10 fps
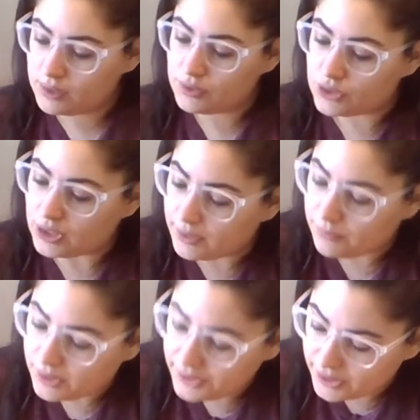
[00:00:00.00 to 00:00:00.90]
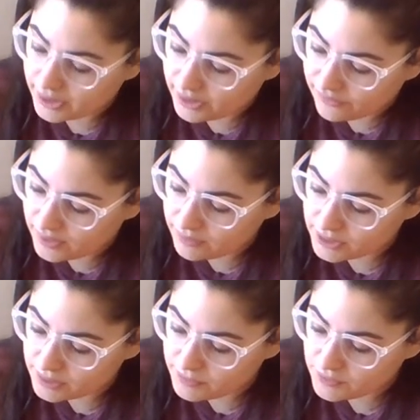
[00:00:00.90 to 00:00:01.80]
So I wonder if they were
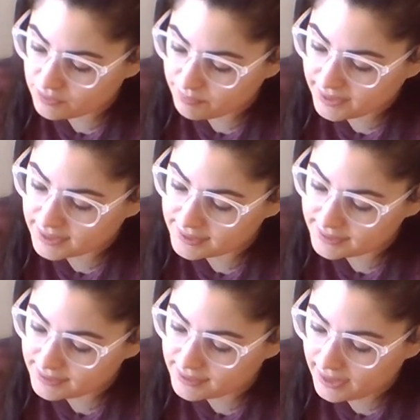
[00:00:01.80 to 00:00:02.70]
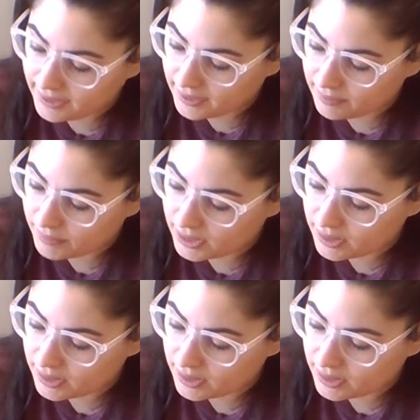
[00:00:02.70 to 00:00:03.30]
supposed to be the same.